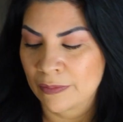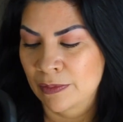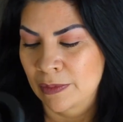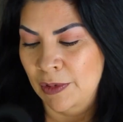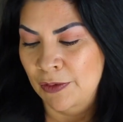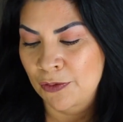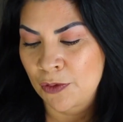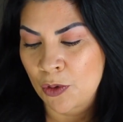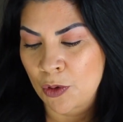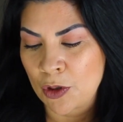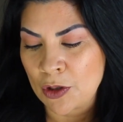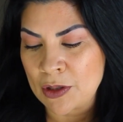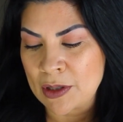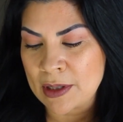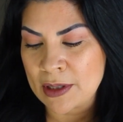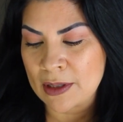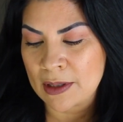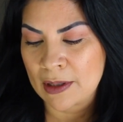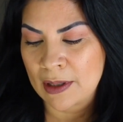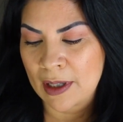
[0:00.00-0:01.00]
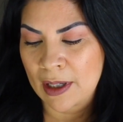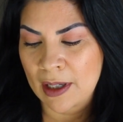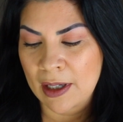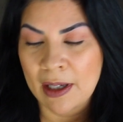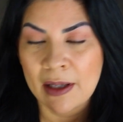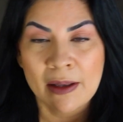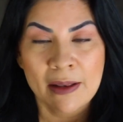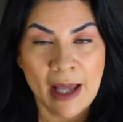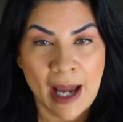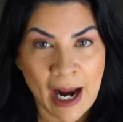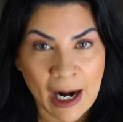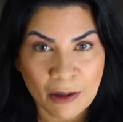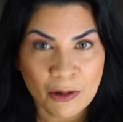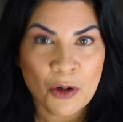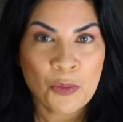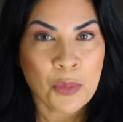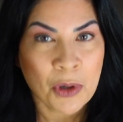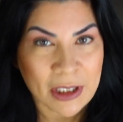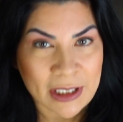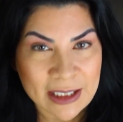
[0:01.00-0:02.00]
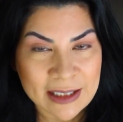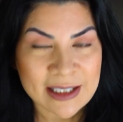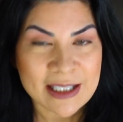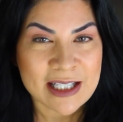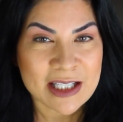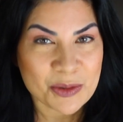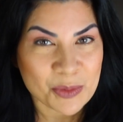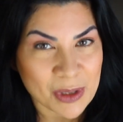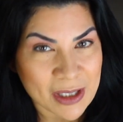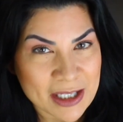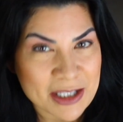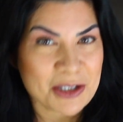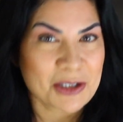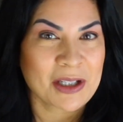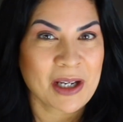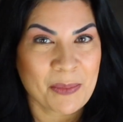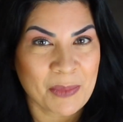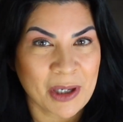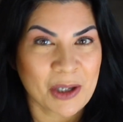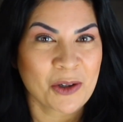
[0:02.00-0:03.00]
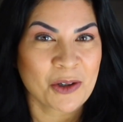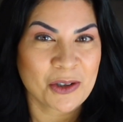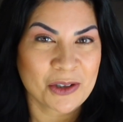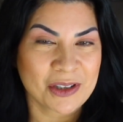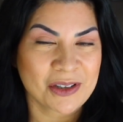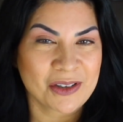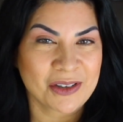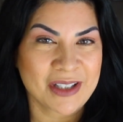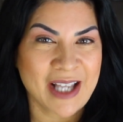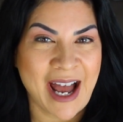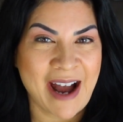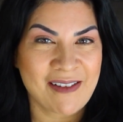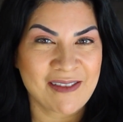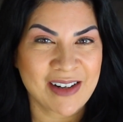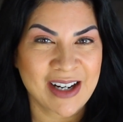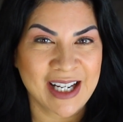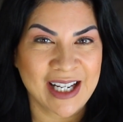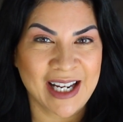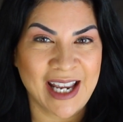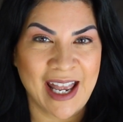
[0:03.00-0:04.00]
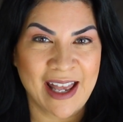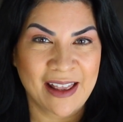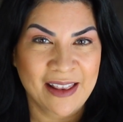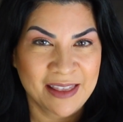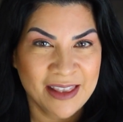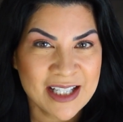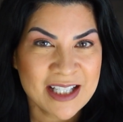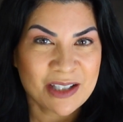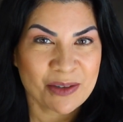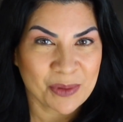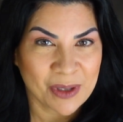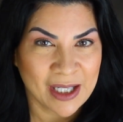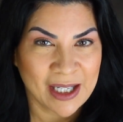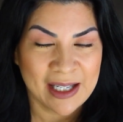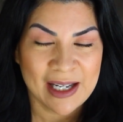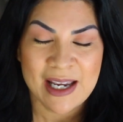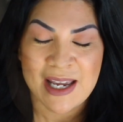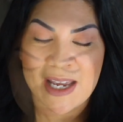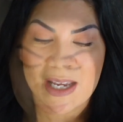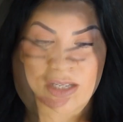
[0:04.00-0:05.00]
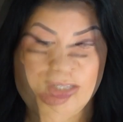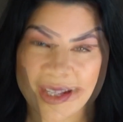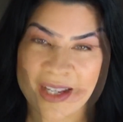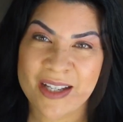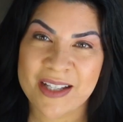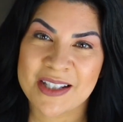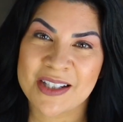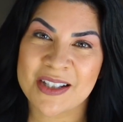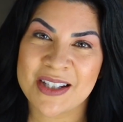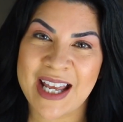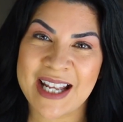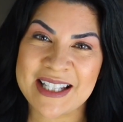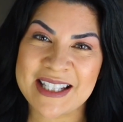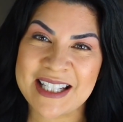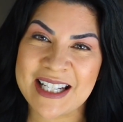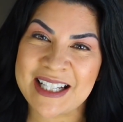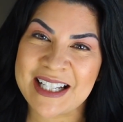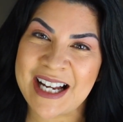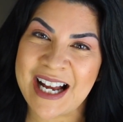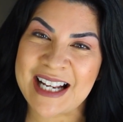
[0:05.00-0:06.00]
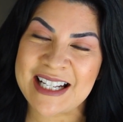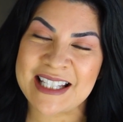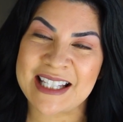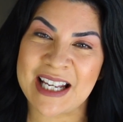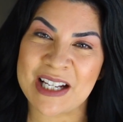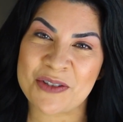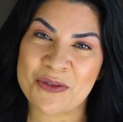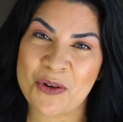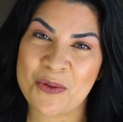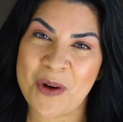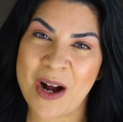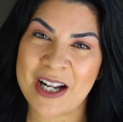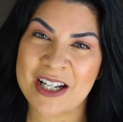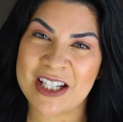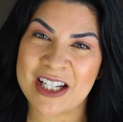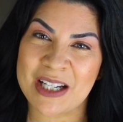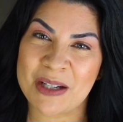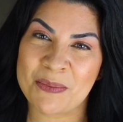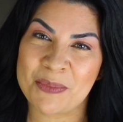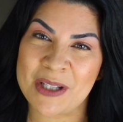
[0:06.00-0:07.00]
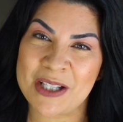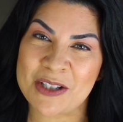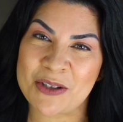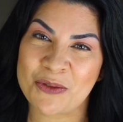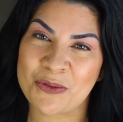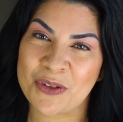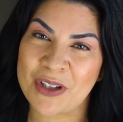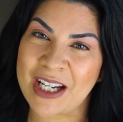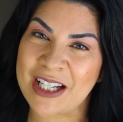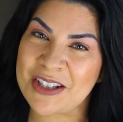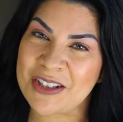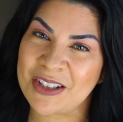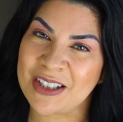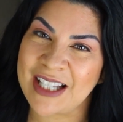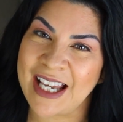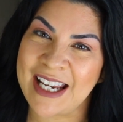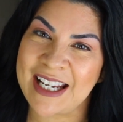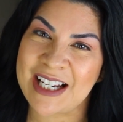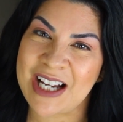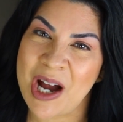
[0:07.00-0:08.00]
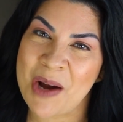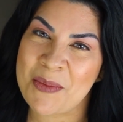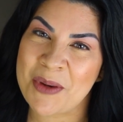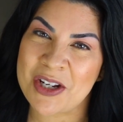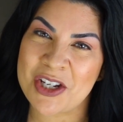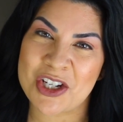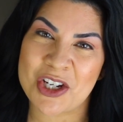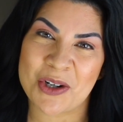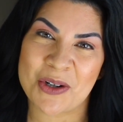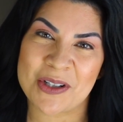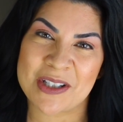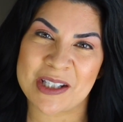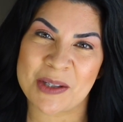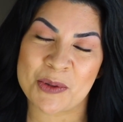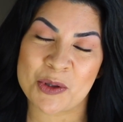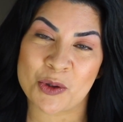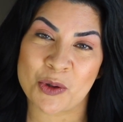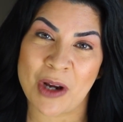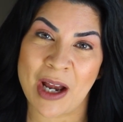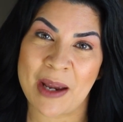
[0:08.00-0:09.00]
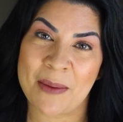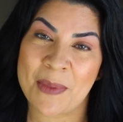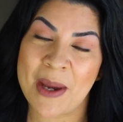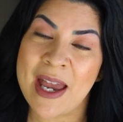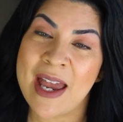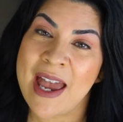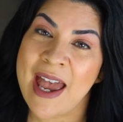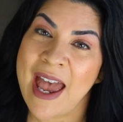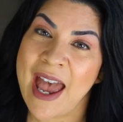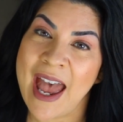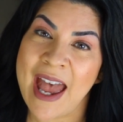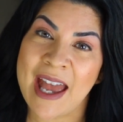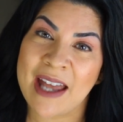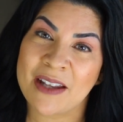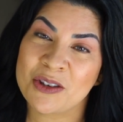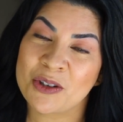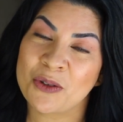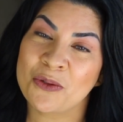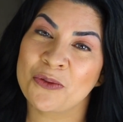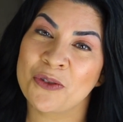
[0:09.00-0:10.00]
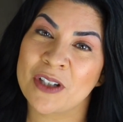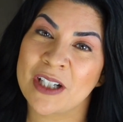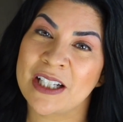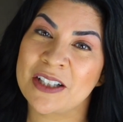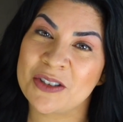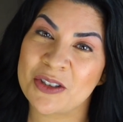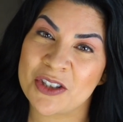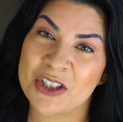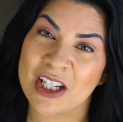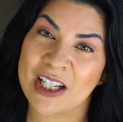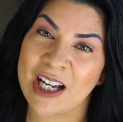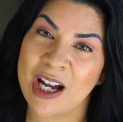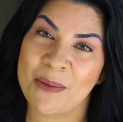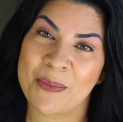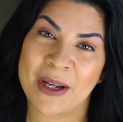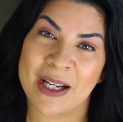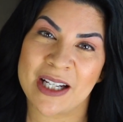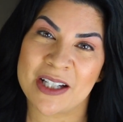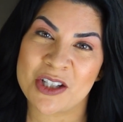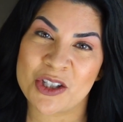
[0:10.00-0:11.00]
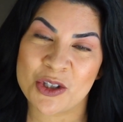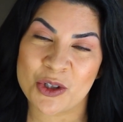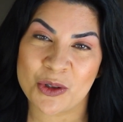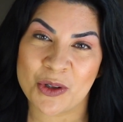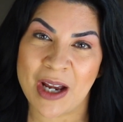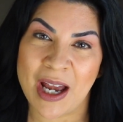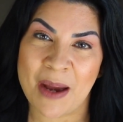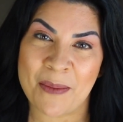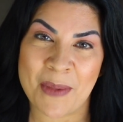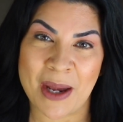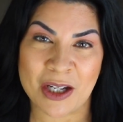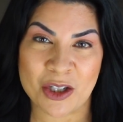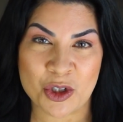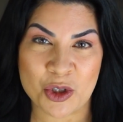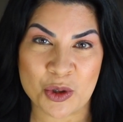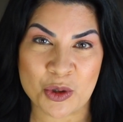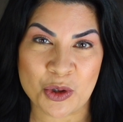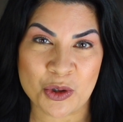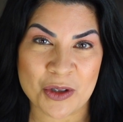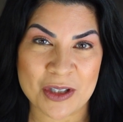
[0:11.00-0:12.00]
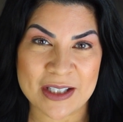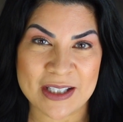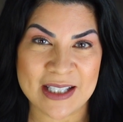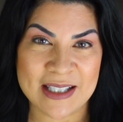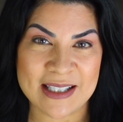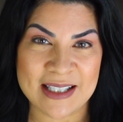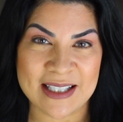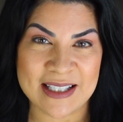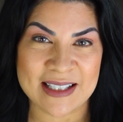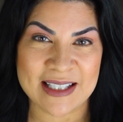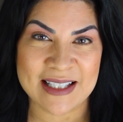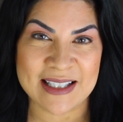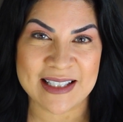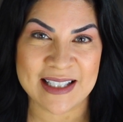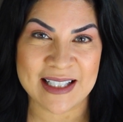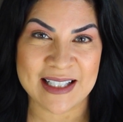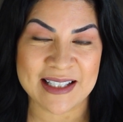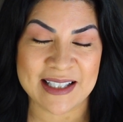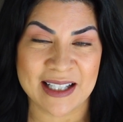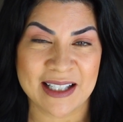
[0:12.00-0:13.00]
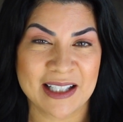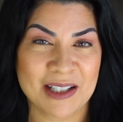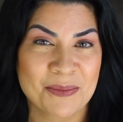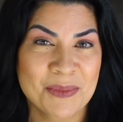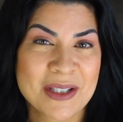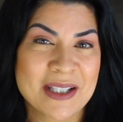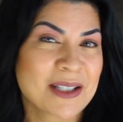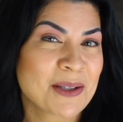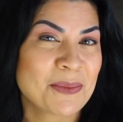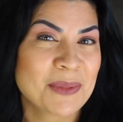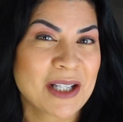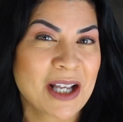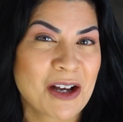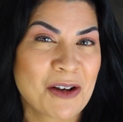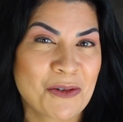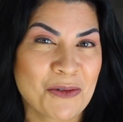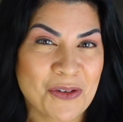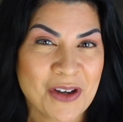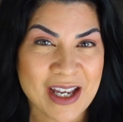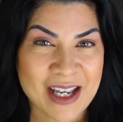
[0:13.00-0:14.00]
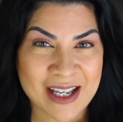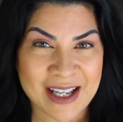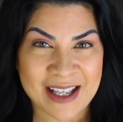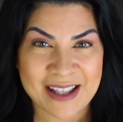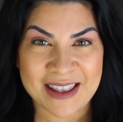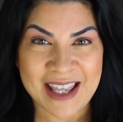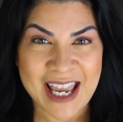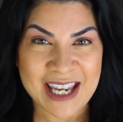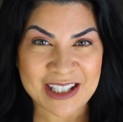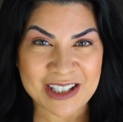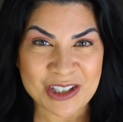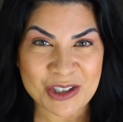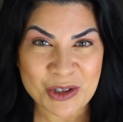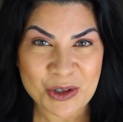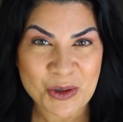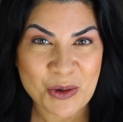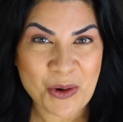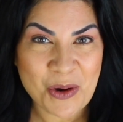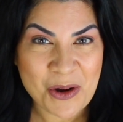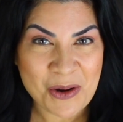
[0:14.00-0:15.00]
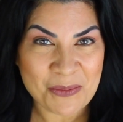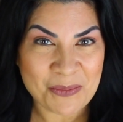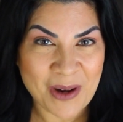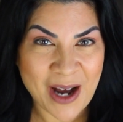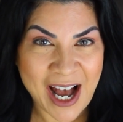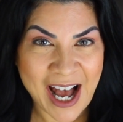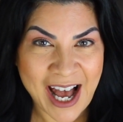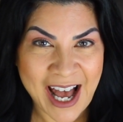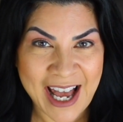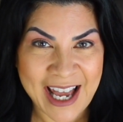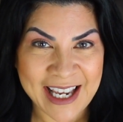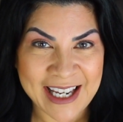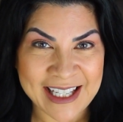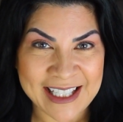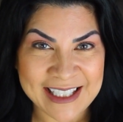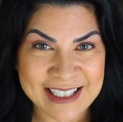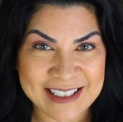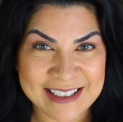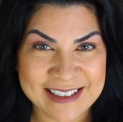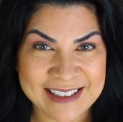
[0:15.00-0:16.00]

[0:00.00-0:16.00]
of course the arrow pointing this way is to get my curl to go that way and this way. So that's it, guys. Thanks for watching. Please don't forget to like, comment, share, and subscribe, and don't forget to check out my Instagram at JuneChristy66 and give me some love. Thank you. Bye.